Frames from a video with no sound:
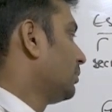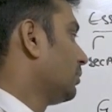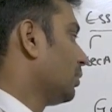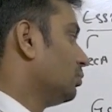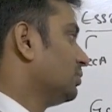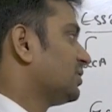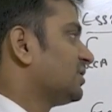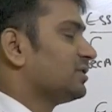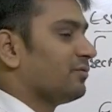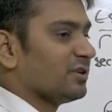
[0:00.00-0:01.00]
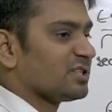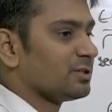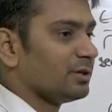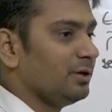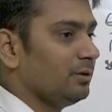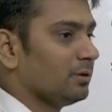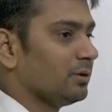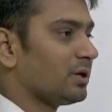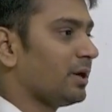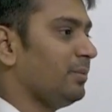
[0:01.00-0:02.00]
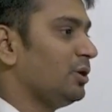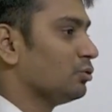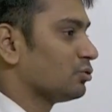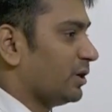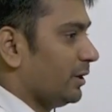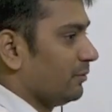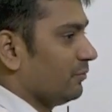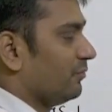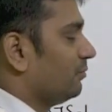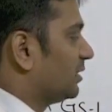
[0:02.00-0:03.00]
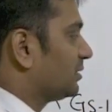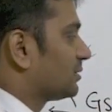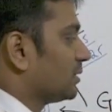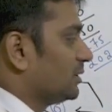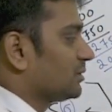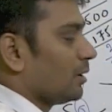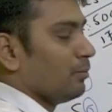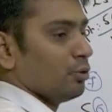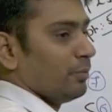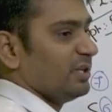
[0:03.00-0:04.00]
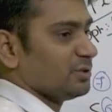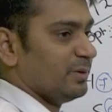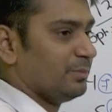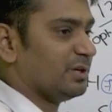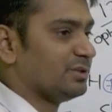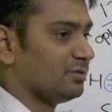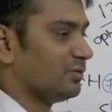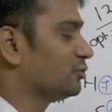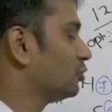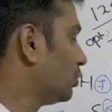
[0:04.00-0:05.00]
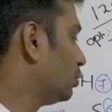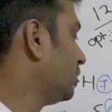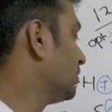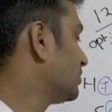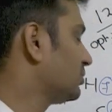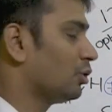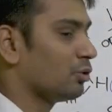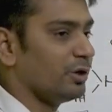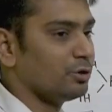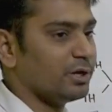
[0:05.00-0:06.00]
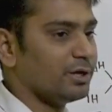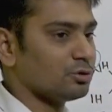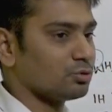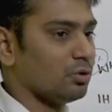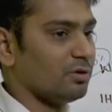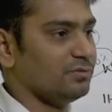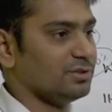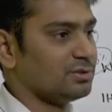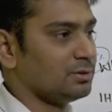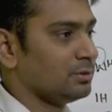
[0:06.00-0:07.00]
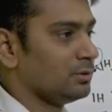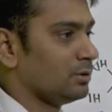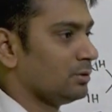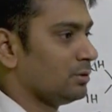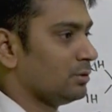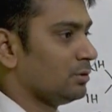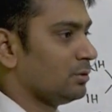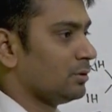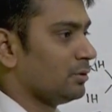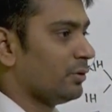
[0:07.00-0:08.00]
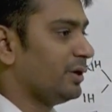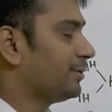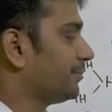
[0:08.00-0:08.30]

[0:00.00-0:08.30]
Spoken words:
Now this is the first thing that I mean to say. This is about mains preparation. Once you are doing this, you are going to get a score of this, right?